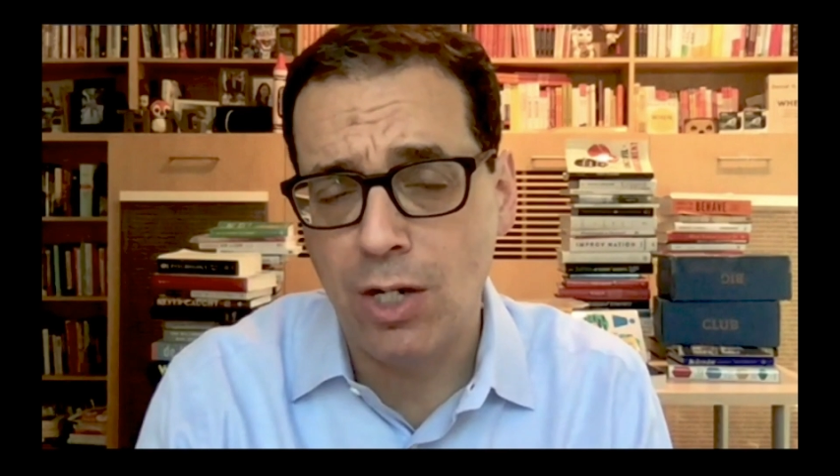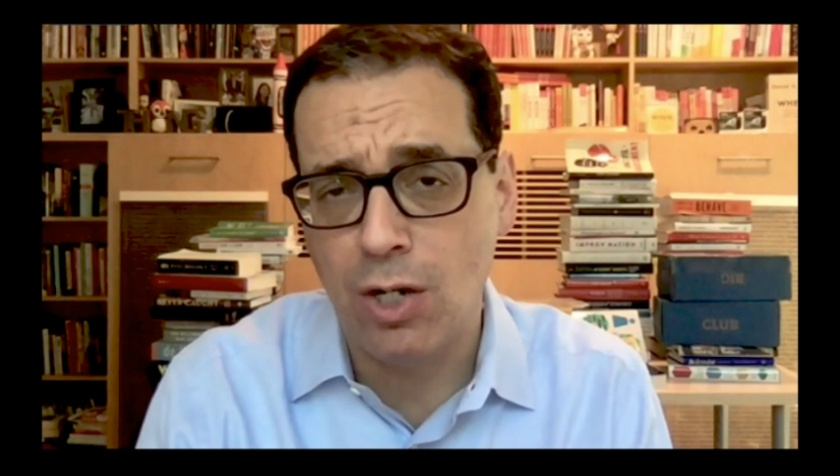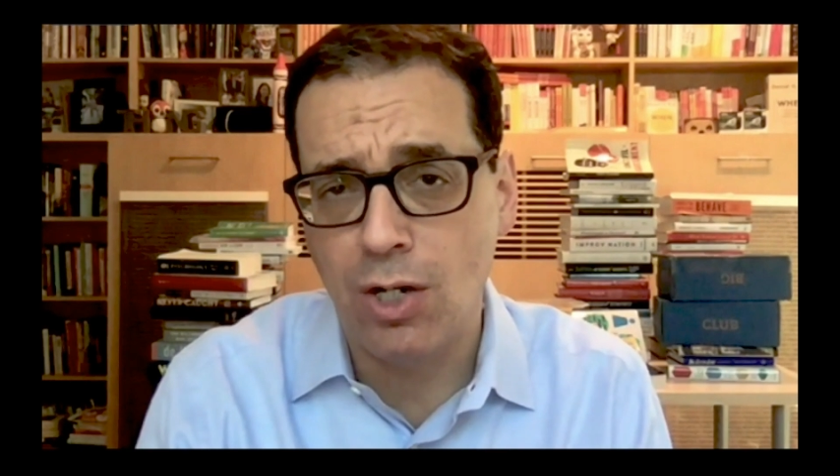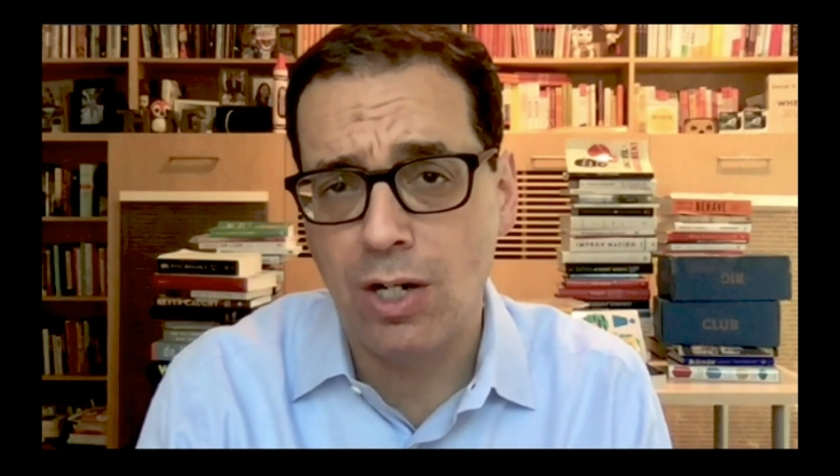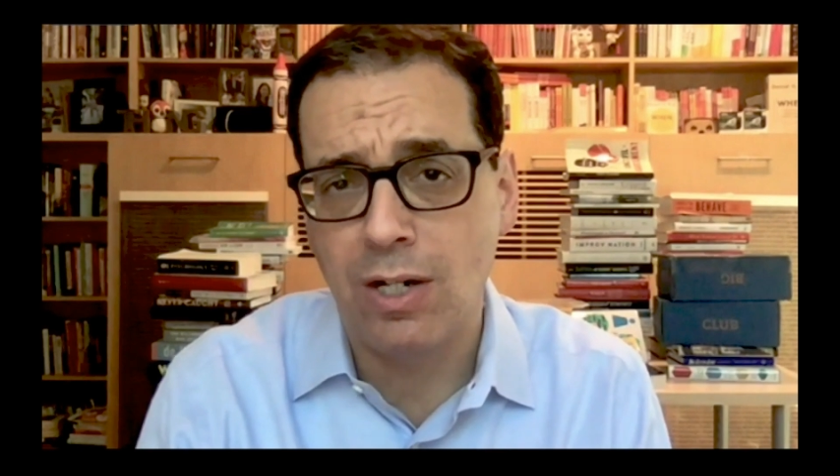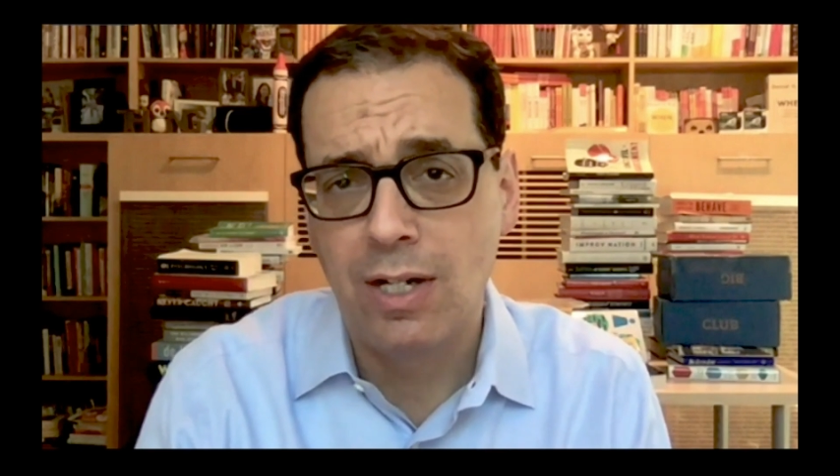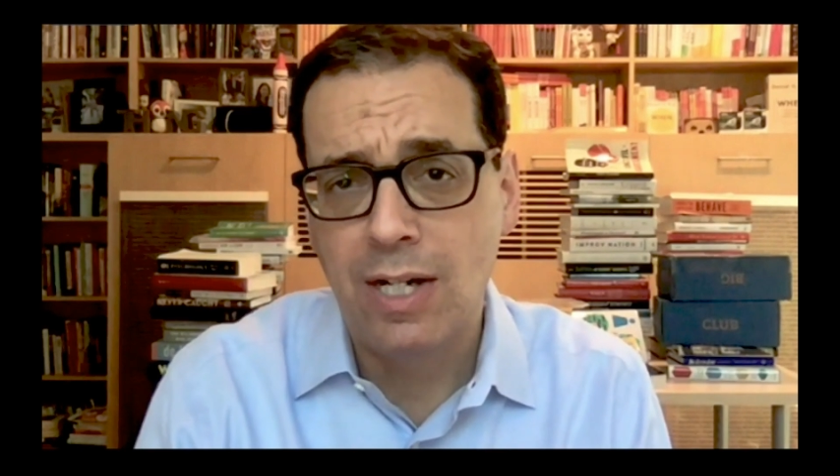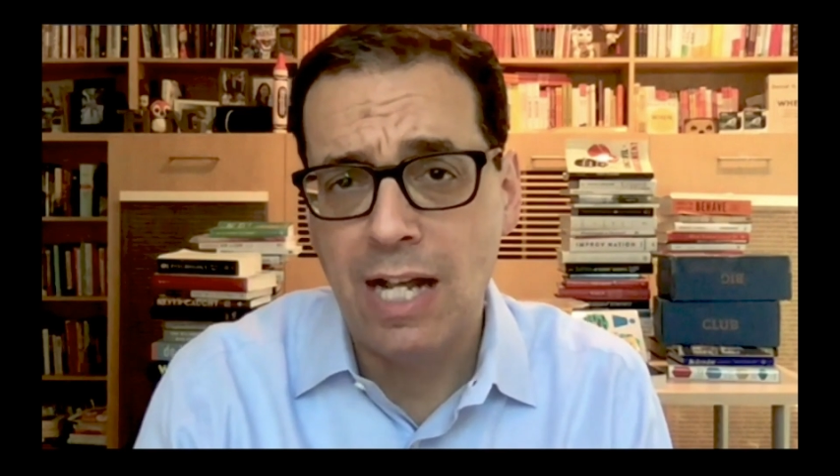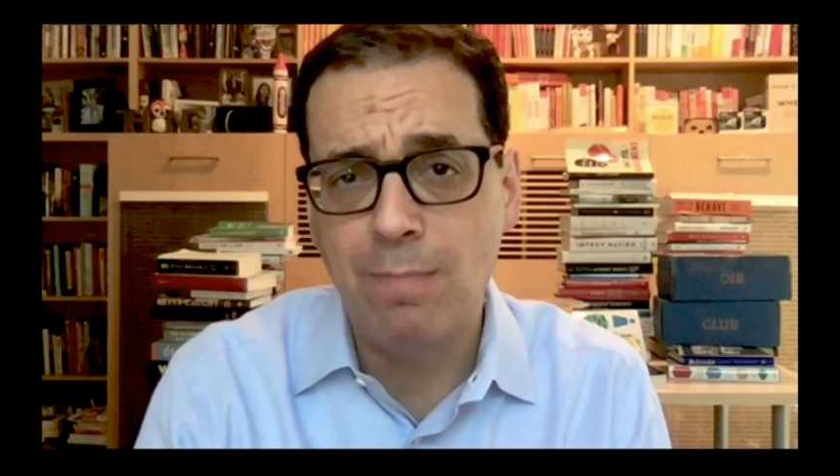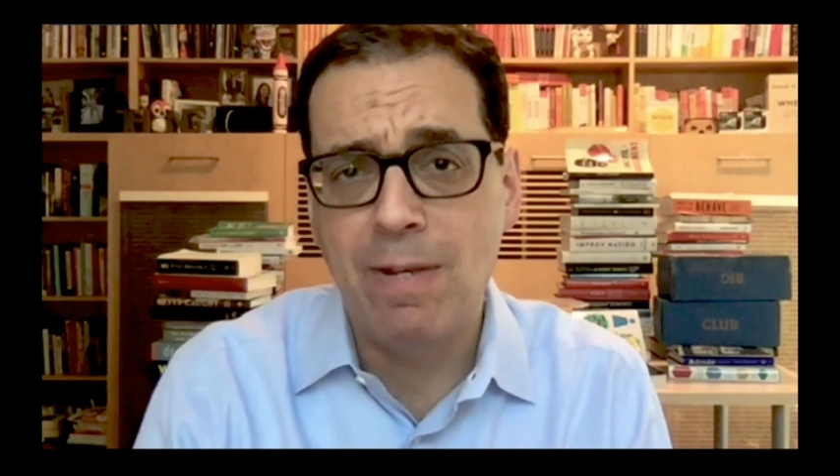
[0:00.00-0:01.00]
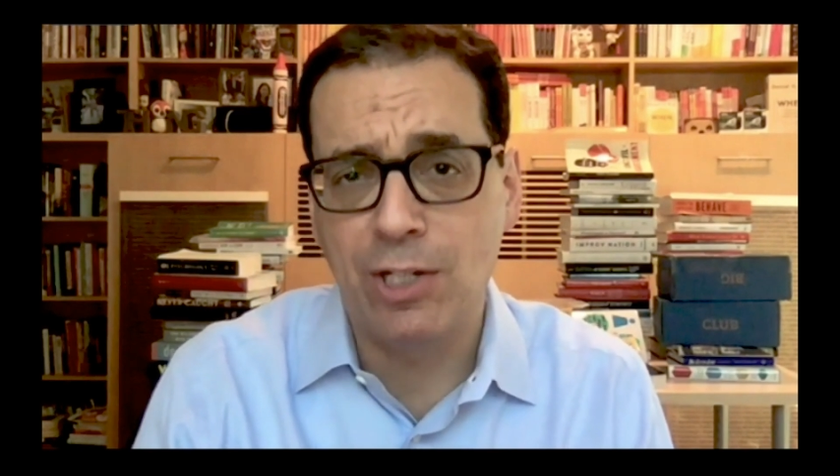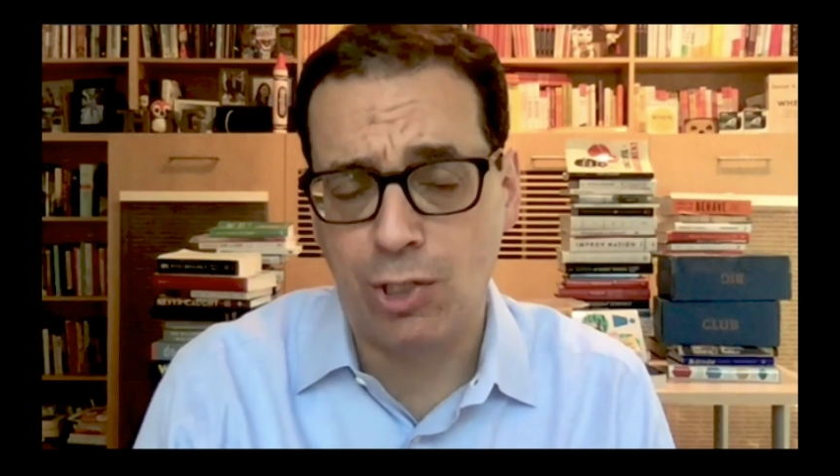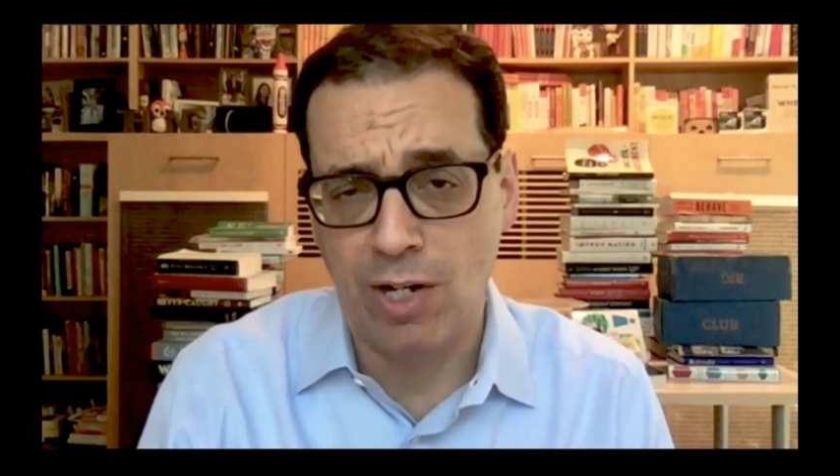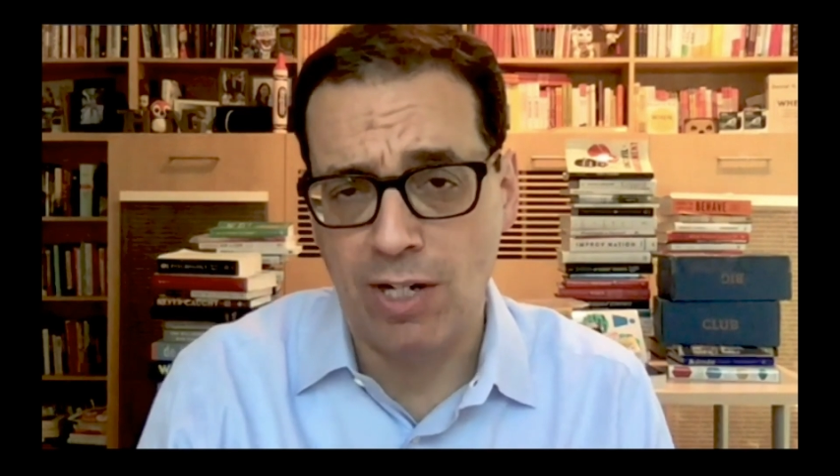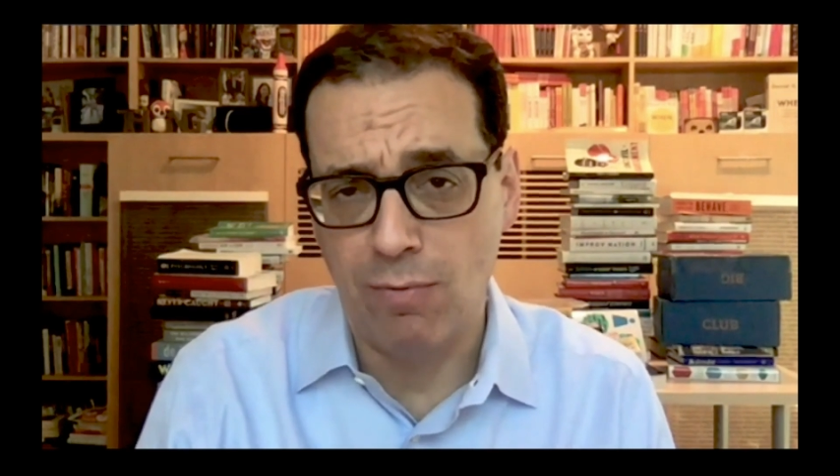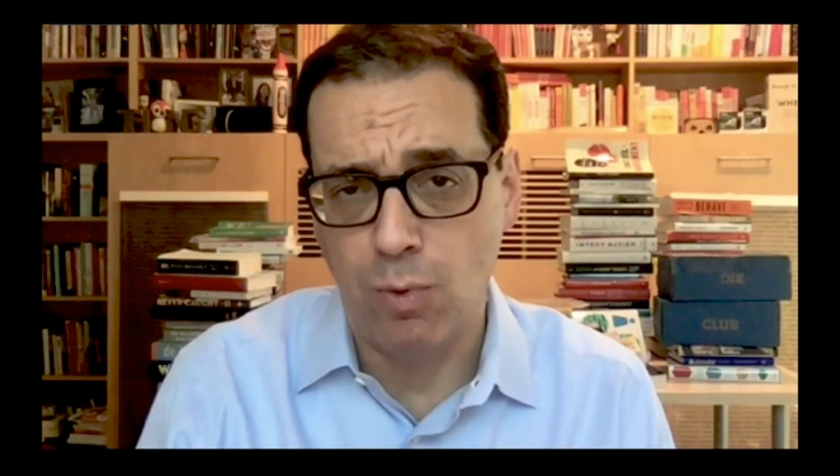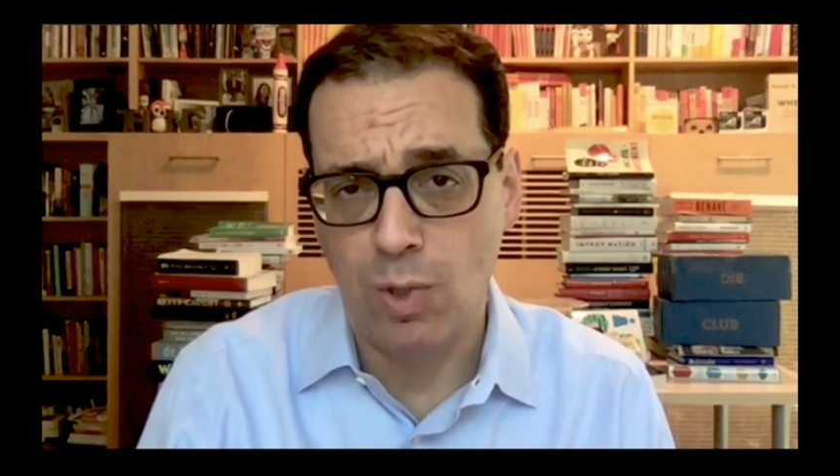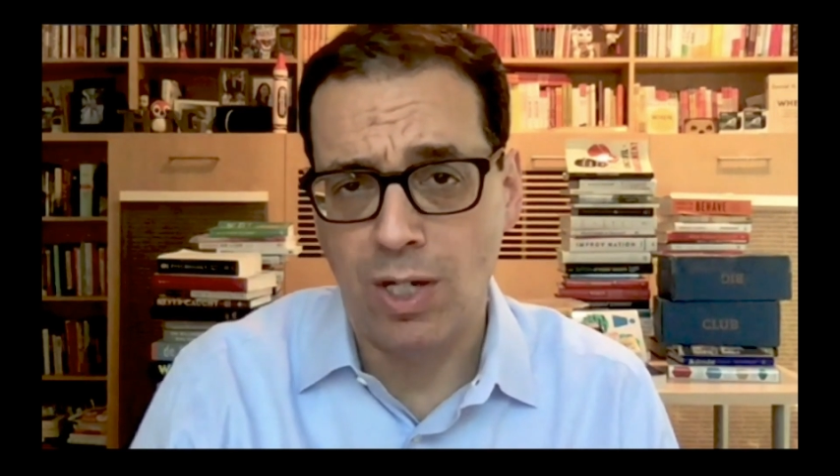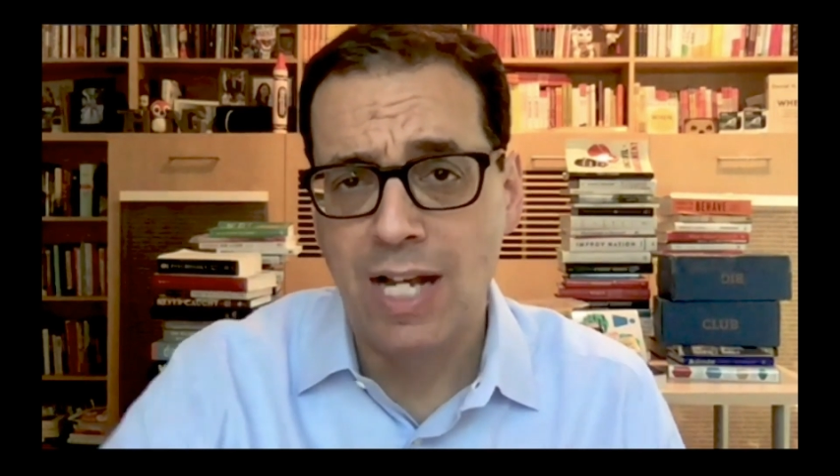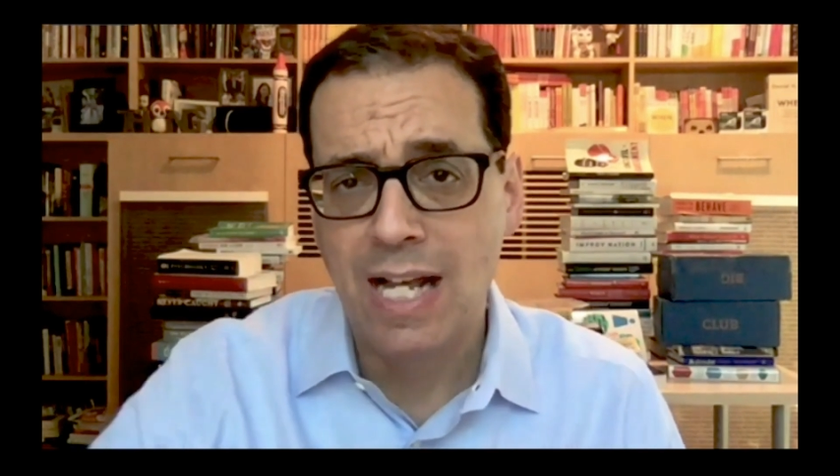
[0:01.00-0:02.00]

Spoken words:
our administrative work,